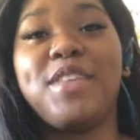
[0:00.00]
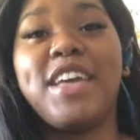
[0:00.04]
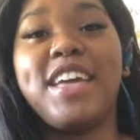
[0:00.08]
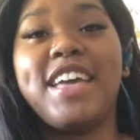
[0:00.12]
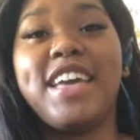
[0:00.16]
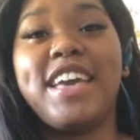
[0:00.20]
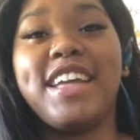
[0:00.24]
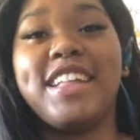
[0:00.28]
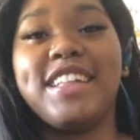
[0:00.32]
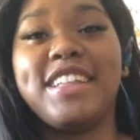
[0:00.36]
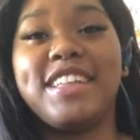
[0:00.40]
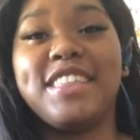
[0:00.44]

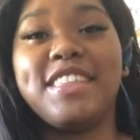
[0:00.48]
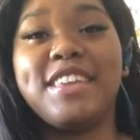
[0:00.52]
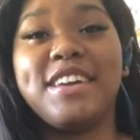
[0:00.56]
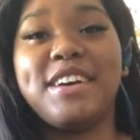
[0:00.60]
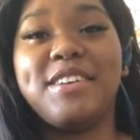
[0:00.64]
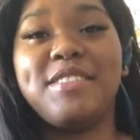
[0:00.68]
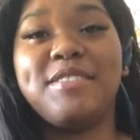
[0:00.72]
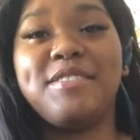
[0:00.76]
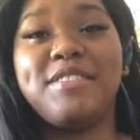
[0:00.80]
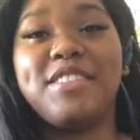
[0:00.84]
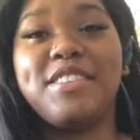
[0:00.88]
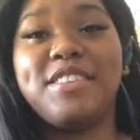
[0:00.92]
and it's
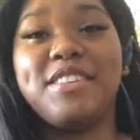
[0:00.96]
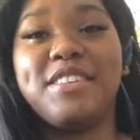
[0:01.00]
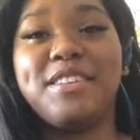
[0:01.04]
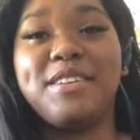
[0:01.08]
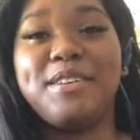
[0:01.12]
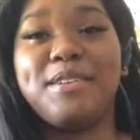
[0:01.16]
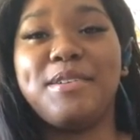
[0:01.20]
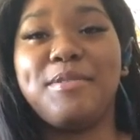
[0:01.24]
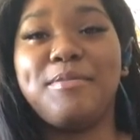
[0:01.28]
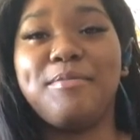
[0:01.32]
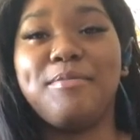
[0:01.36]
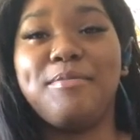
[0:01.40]
up to
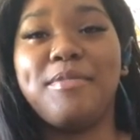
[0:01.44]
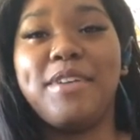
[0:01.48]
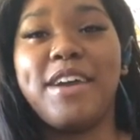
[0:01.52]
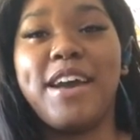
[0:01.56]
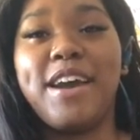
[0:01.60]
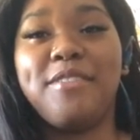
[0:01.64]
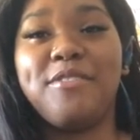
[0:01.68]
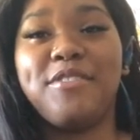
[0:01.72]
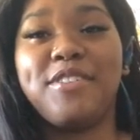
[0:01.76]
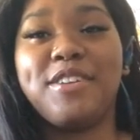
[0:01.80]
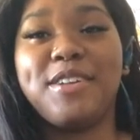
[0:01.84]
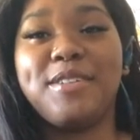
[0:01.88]
the
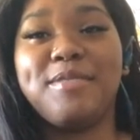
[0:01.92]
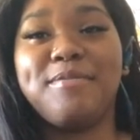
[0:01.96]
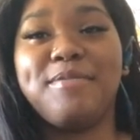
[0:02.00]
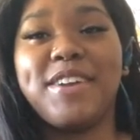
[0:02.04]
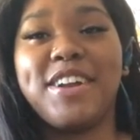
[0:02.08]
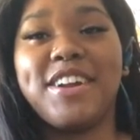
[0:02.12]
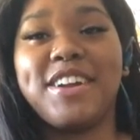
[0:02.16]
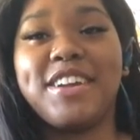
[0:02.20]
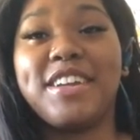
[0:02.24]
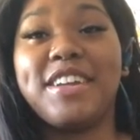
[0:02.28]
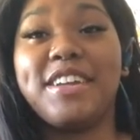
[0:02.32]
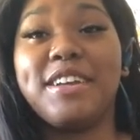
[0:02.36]
African
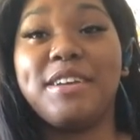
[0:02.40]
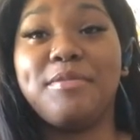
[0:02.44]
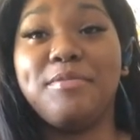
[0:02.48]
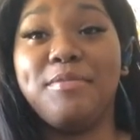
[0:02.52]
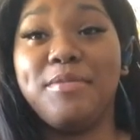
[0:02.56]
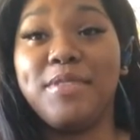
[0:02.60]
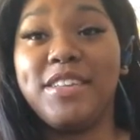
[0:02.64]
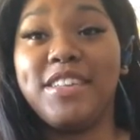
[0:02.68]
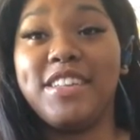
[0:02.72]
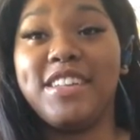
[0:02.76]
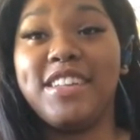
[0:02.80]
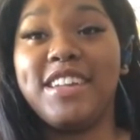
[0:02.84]
American
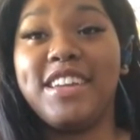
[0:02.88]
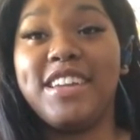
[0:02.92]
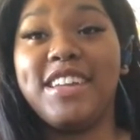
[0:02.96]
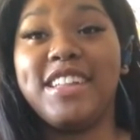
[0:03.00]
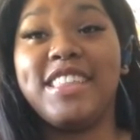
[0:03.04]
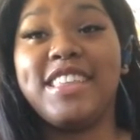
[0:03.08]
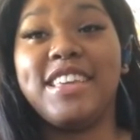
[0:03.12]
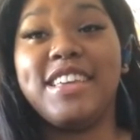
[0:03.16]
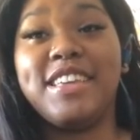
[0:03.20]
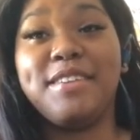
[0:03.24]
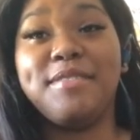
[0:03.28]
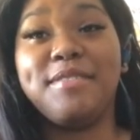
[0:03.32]
community
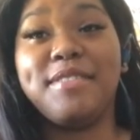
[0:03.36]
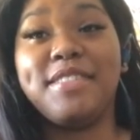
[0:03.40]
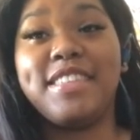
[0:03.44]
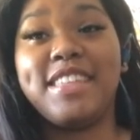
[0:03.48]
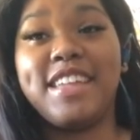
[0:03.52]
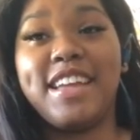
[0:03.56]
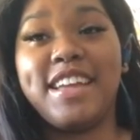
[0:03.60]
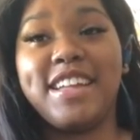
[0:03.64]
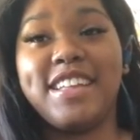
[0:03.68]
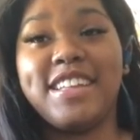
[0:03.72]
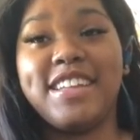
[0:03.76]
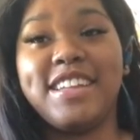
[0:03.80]
to keep
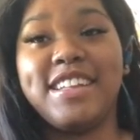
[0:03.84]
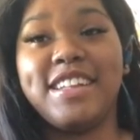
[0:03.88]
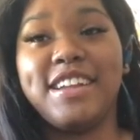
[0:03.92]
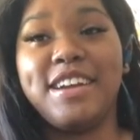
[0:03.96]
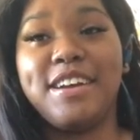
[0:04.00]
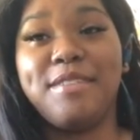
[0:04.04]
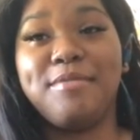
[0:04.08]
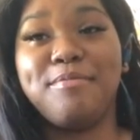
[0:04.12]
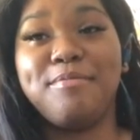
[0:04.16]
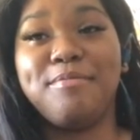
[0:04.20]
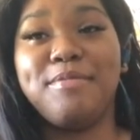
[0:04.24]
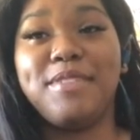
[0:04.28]
standing
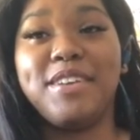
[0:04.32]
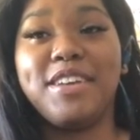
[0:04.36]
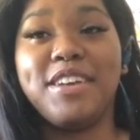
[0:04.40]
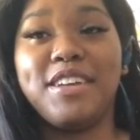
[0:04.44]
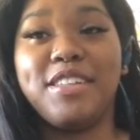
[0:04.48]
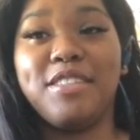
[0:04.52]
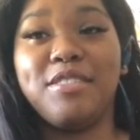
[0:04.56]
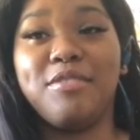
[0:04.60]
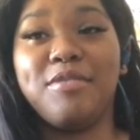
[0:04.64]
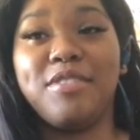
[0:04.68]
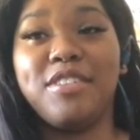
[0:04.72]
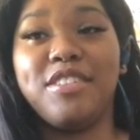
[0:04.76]
up
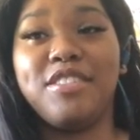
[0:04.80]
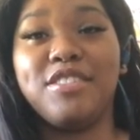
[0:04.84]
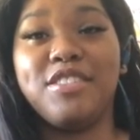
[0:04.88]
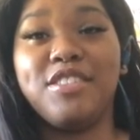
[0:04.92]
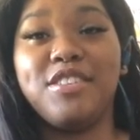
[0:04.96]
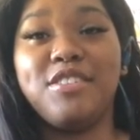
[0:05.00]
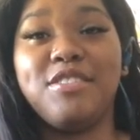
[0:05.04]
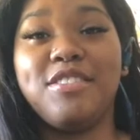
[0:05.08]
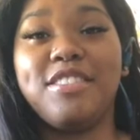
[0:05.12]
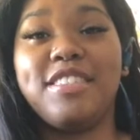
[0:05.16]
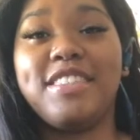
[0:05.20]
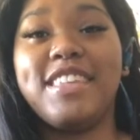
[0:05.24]
because we
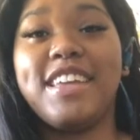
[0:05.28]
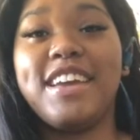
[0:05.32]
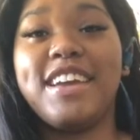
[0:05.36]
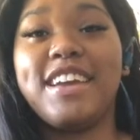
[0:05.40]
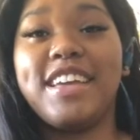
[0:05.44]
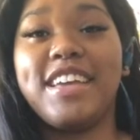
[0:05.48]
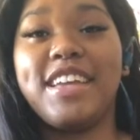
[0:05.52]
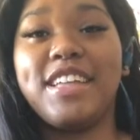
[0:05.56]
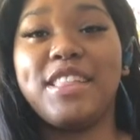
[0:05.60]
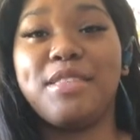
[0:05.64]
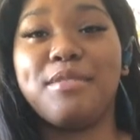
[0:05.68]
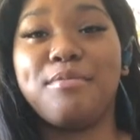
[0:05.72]
lose
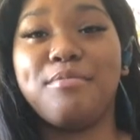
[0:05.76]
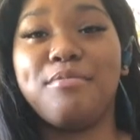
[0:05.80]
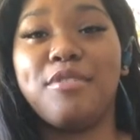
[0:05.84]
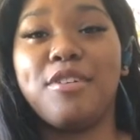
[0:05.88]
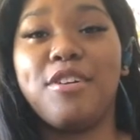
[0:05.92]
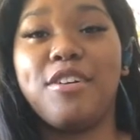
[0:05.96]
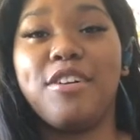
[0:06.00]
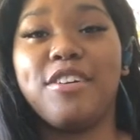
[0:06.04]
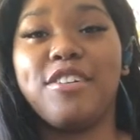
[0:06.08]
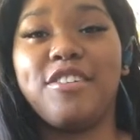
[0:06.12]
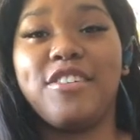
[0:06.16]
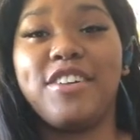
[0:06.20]
decades of
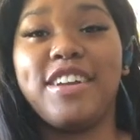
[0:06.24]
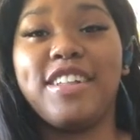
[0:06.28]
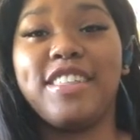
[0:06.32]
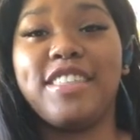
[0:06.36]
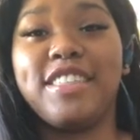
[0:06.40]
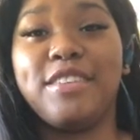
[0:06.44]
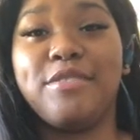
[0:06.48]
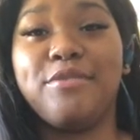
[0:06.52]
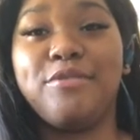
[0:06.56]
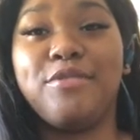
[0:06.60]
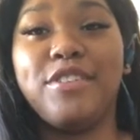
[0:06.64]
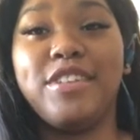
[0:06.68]

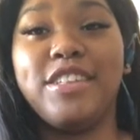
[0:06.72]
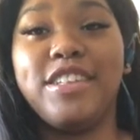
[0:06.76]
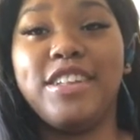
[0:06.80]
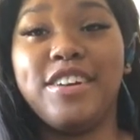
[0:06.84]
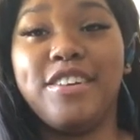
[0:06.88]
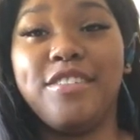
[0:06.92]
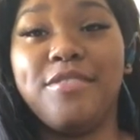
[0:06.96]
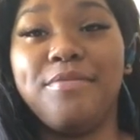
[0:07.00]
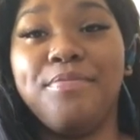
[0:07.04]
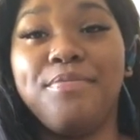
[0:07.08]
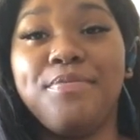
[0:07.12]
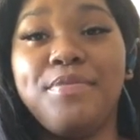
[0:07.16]
progress if we
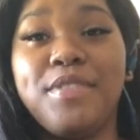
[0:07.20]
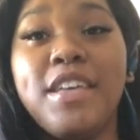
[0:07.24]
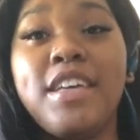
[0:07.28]
don't.